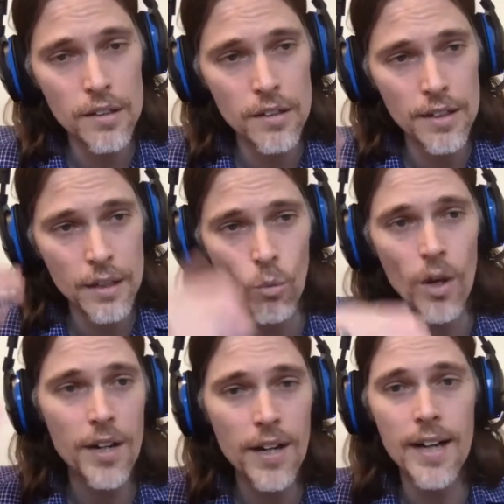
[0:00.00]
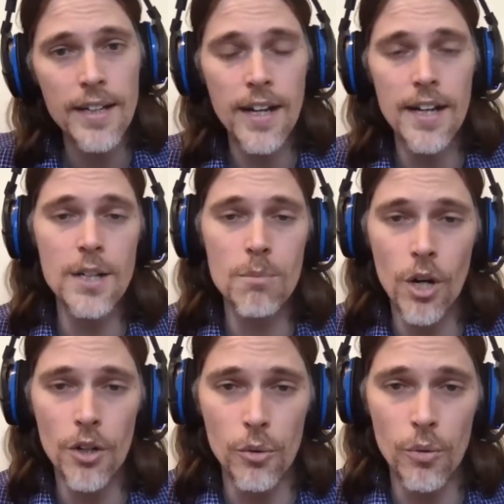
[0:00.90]
like a one nine ninety
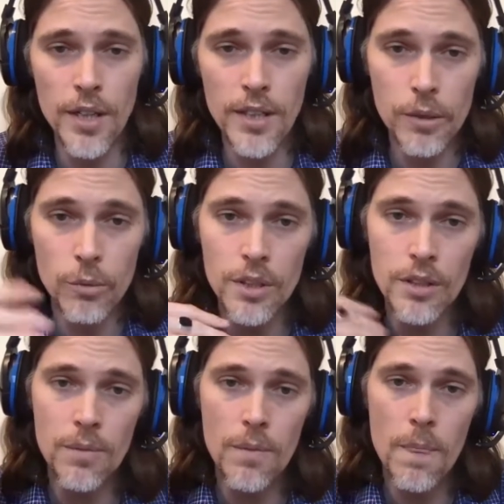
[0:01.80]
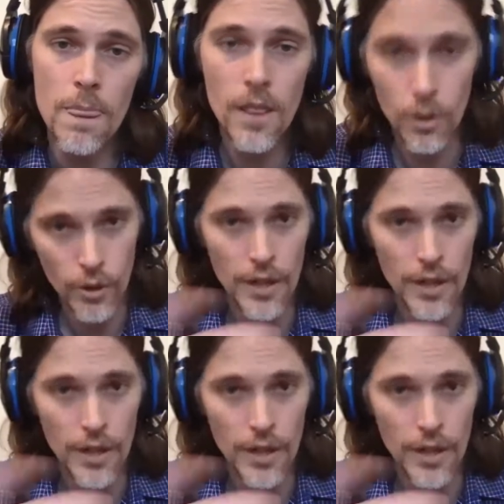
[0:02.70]
model, right? Like we did. Oh, so give me an